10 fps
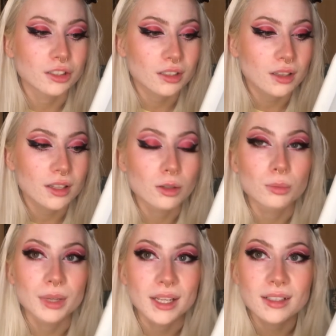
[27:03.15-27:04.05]
just a little
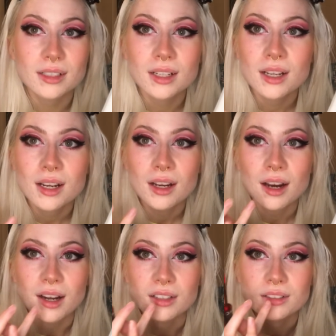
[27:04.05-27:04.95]
bit.
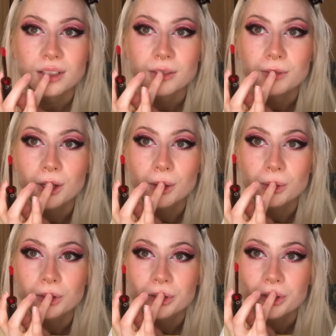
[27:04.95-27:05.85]
I just kind of
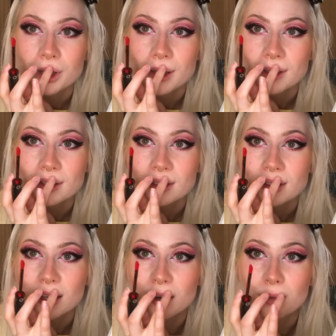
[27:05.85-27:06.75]
go
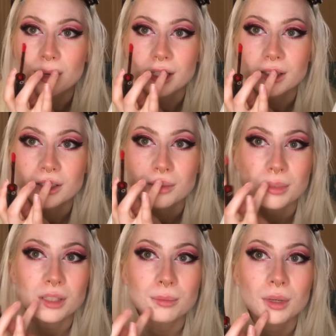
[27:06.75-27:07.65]
just out of my
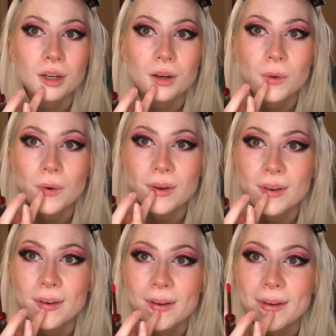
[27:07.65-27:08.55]
Cupid's bow
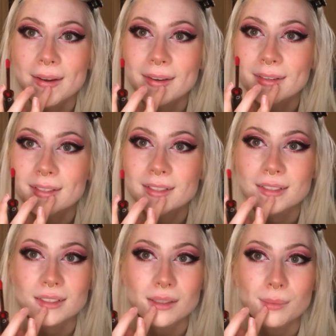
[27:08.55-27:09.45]
and
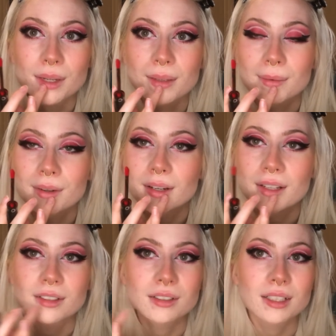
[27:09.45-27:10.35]
just a bit
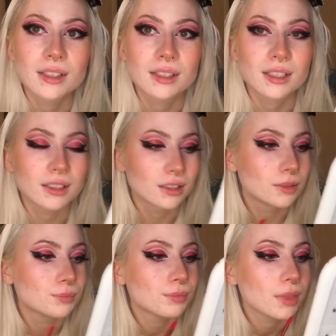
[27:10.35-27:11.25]
underneath here.